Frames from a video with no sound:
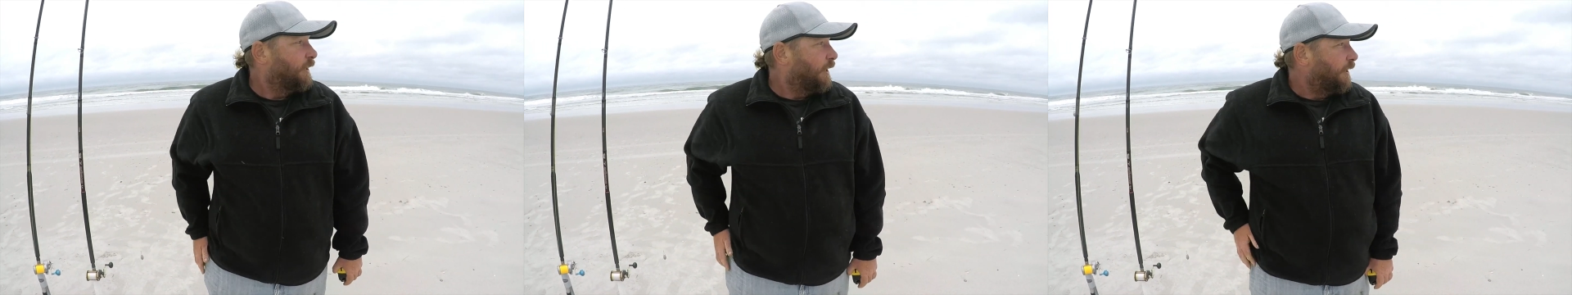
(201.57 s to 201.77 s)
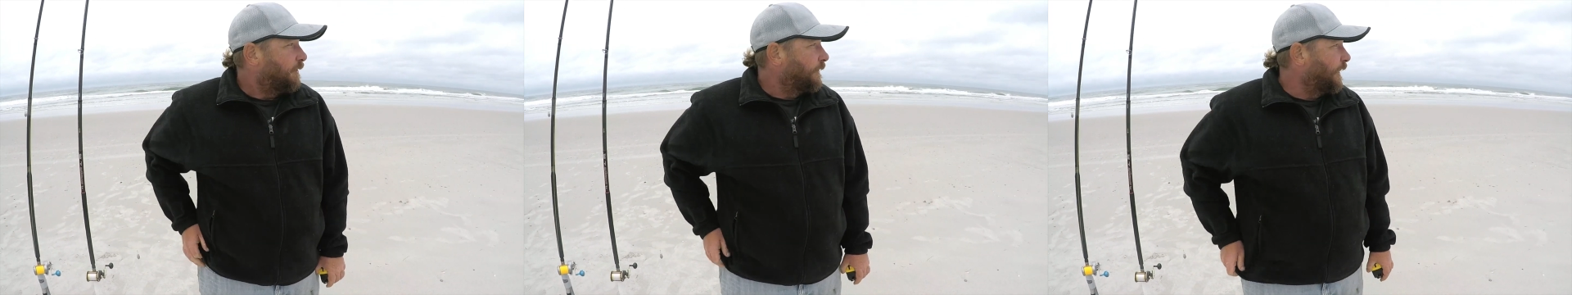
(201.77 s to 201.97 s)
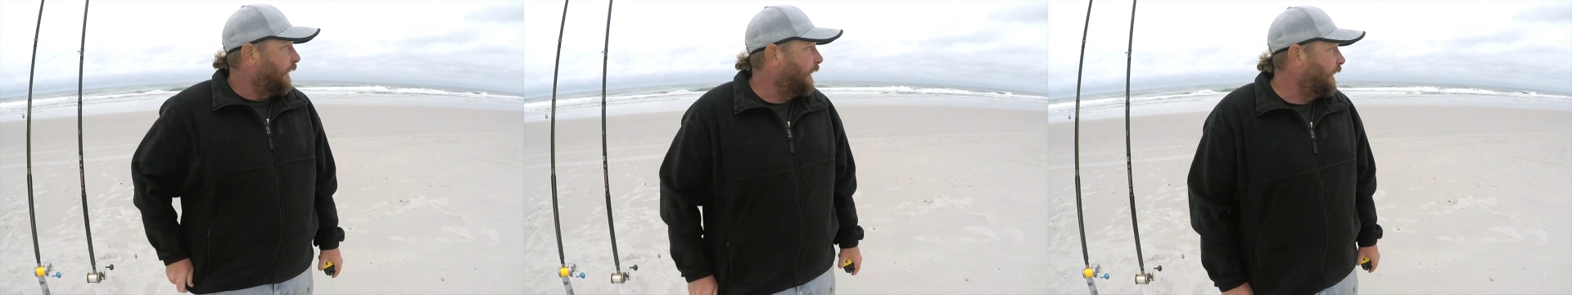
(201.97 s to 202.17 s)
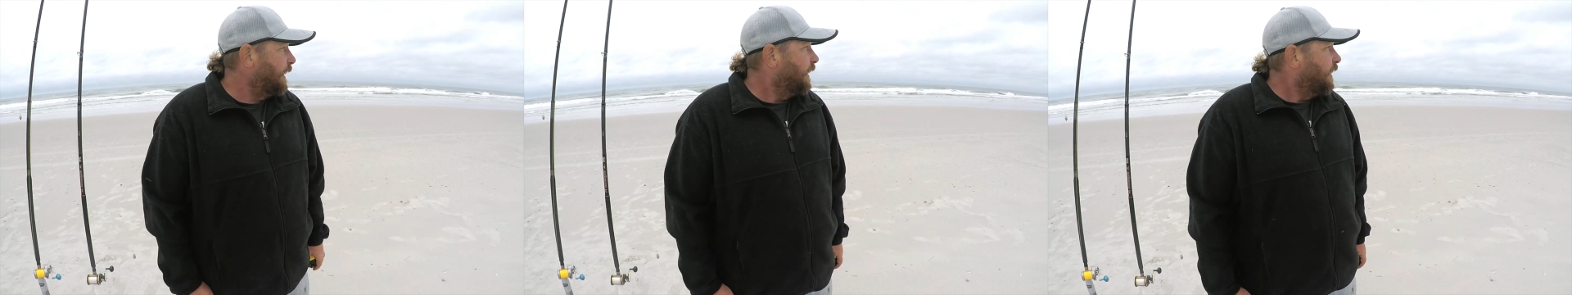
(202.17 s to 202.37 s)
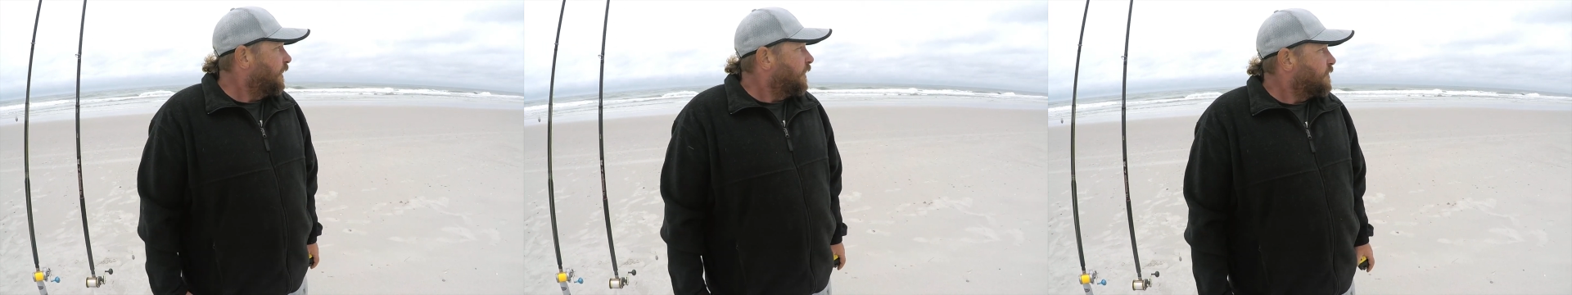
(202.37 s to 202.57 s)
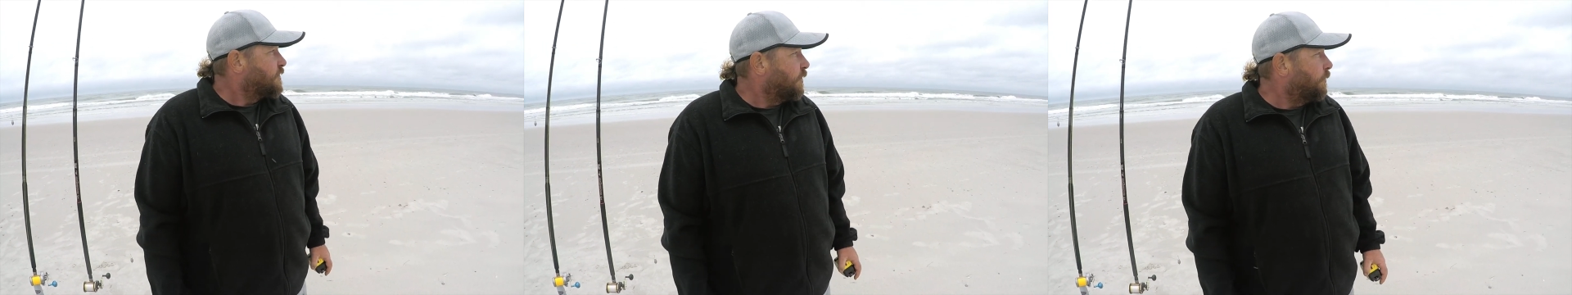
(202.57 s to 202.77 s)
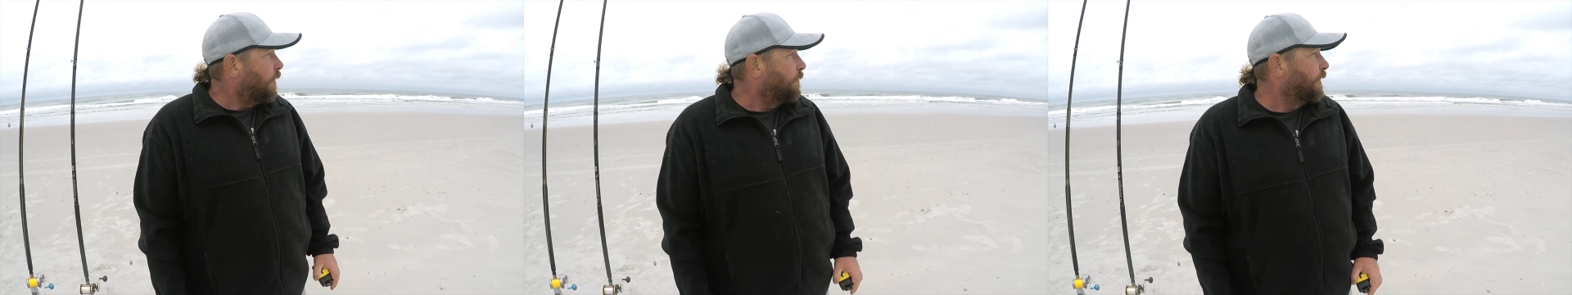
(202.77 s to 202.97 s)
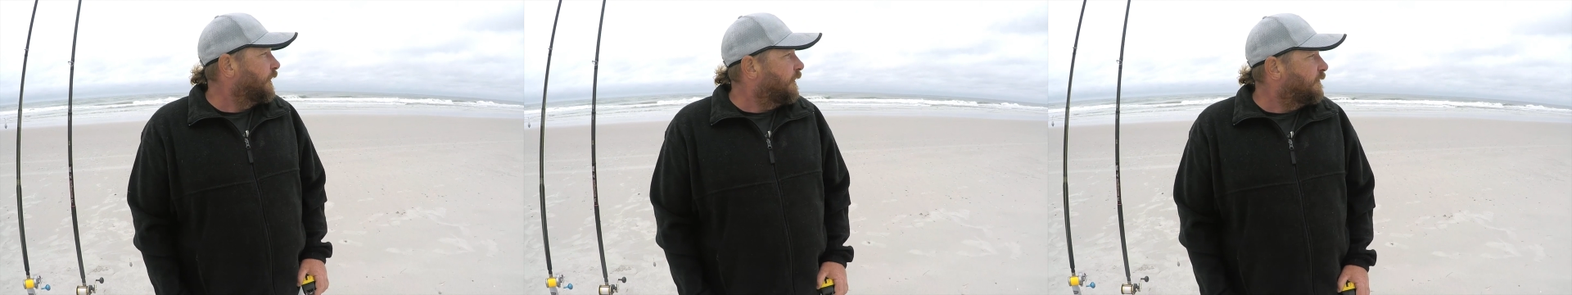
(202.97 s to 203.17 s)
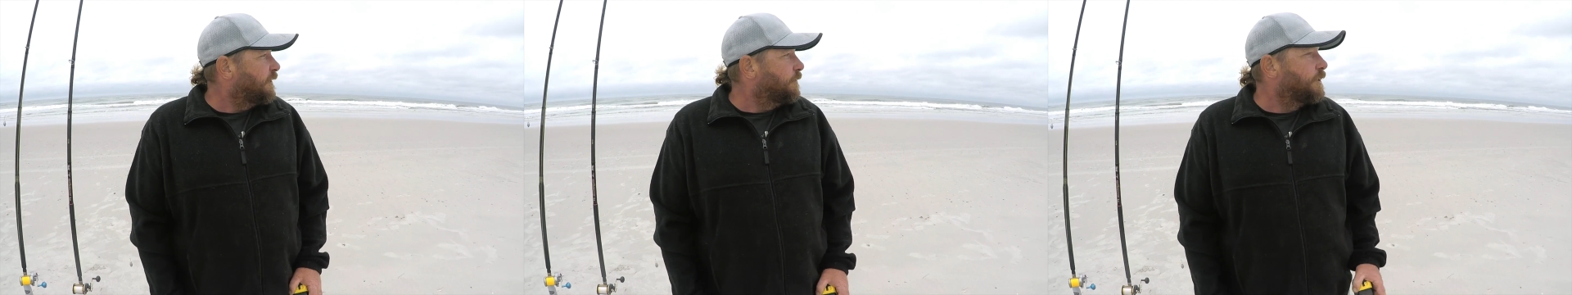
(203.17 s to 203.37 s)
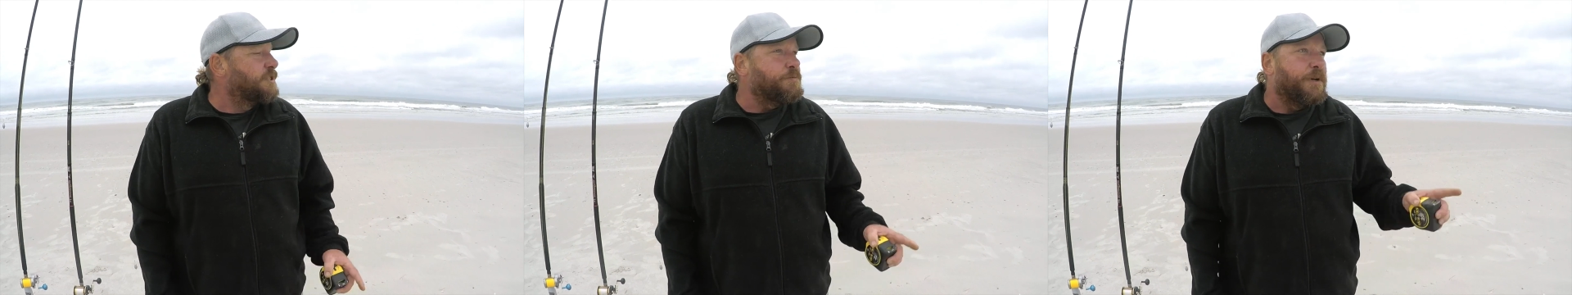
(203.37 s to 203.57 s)
Okay? So what we're going to
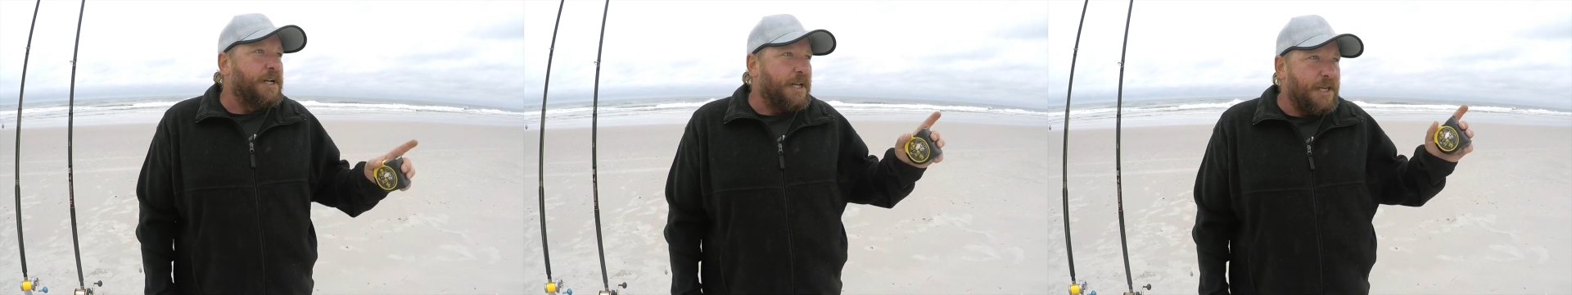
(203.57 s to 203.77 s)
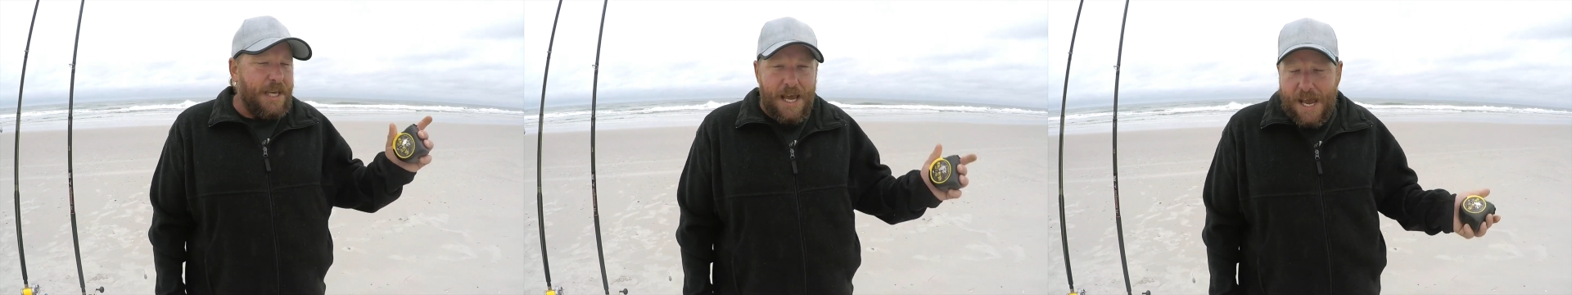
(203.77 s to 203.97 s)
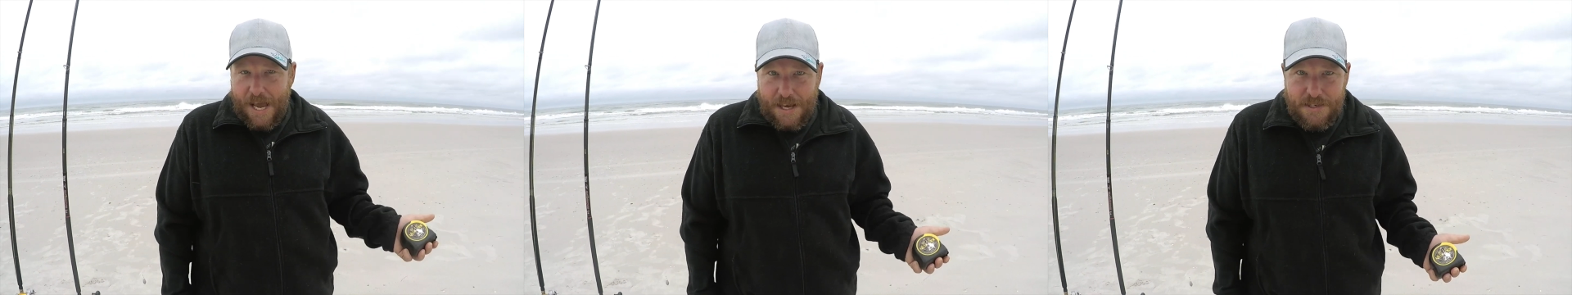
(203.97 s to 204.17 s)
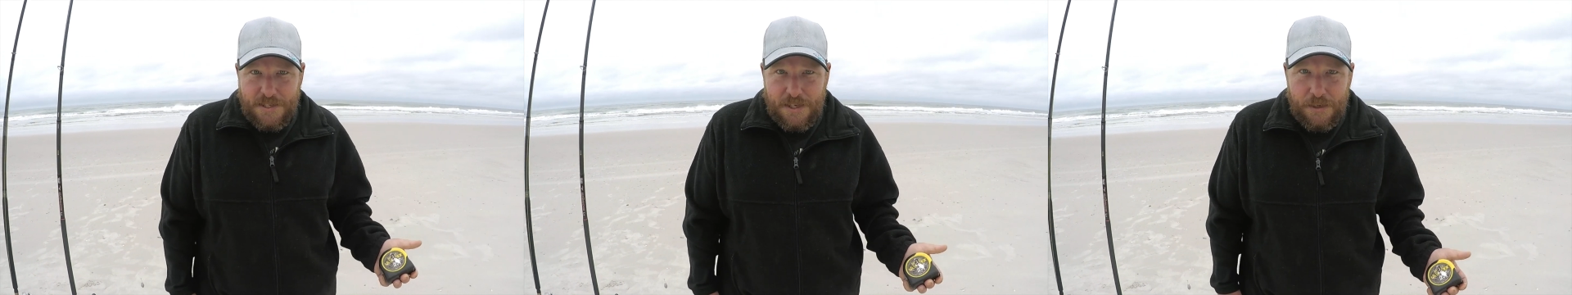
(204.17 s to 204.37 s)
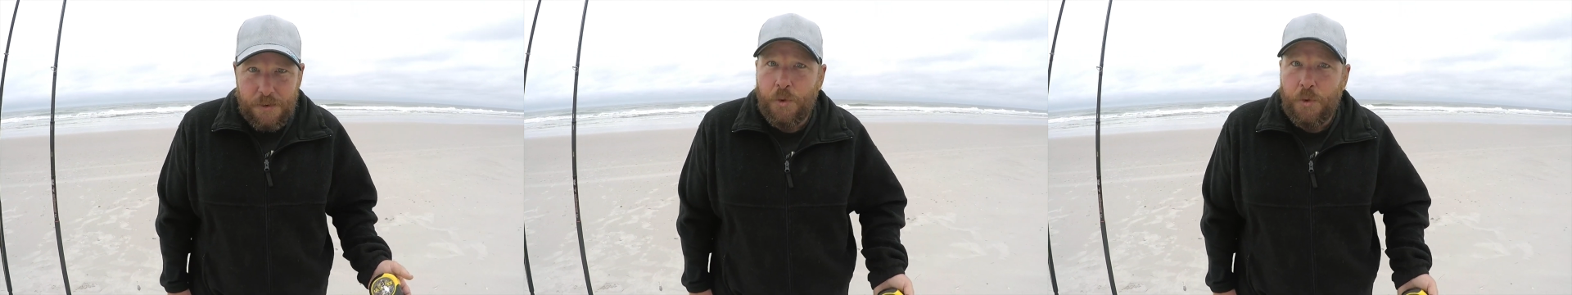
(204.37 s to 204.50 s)
do is we're going to cast,